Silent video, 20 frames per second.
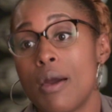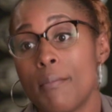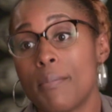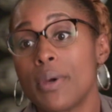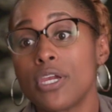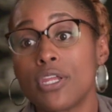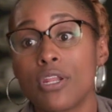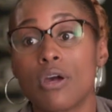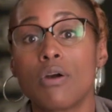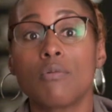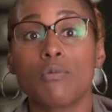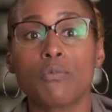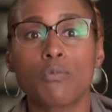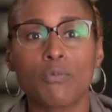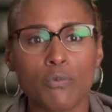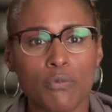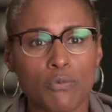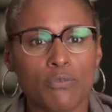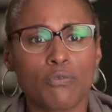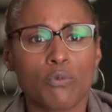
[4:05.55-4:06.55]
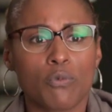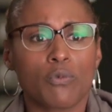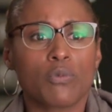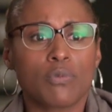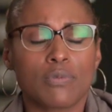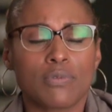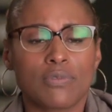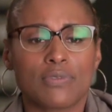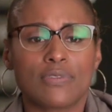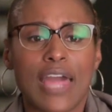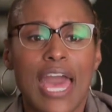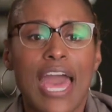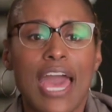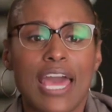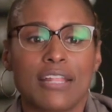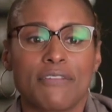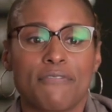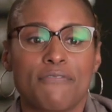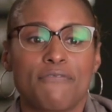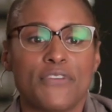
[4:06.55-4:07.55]
But, you know,
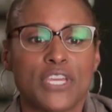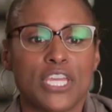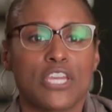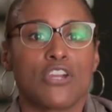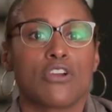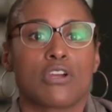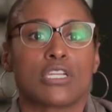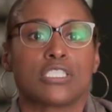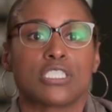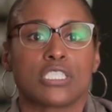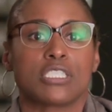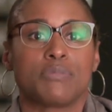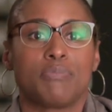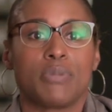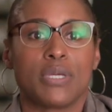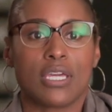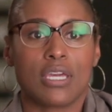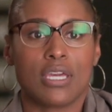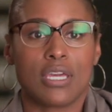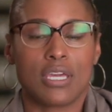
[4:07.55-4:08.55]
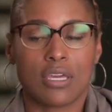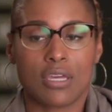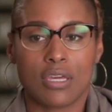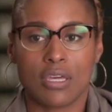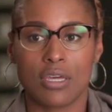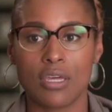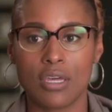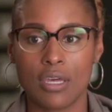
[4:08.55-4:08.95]
that fear just being